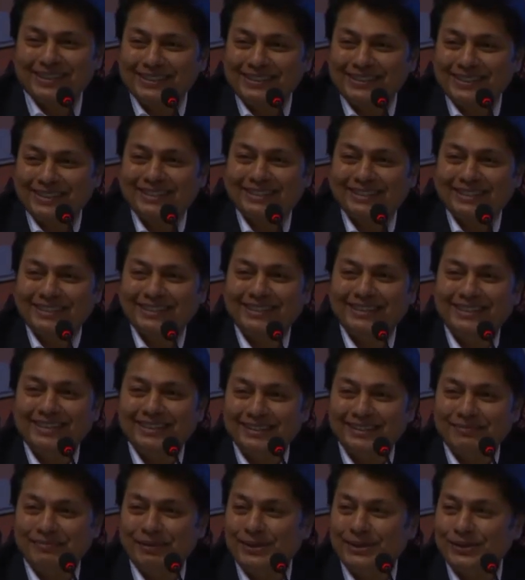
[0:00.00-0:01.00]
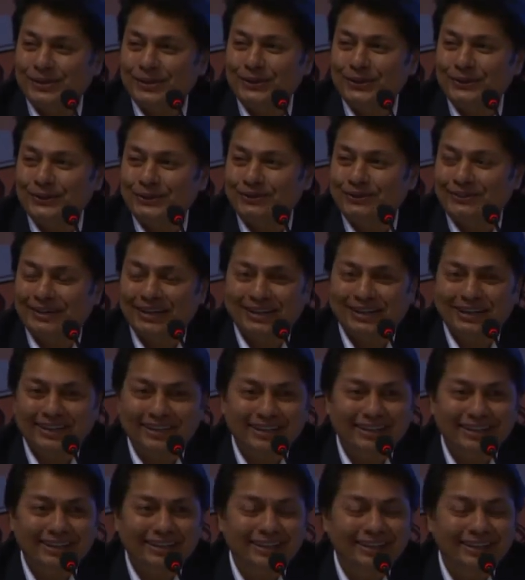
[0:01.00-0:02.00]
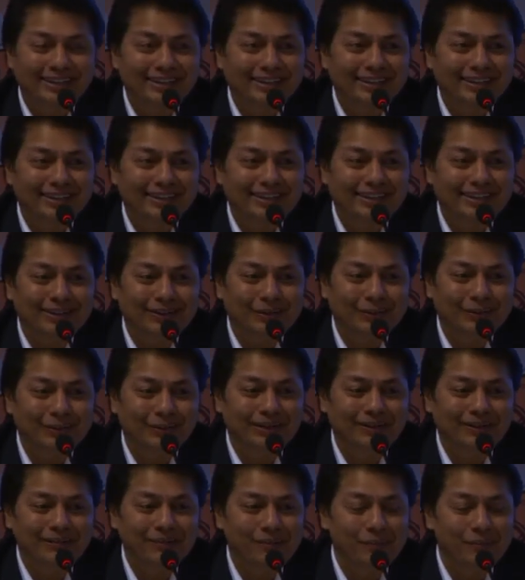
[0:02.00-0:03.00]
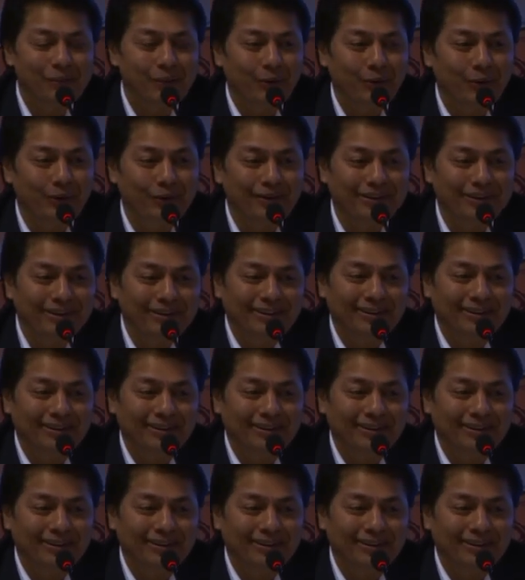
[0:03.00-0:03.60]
just speak to you directly to be more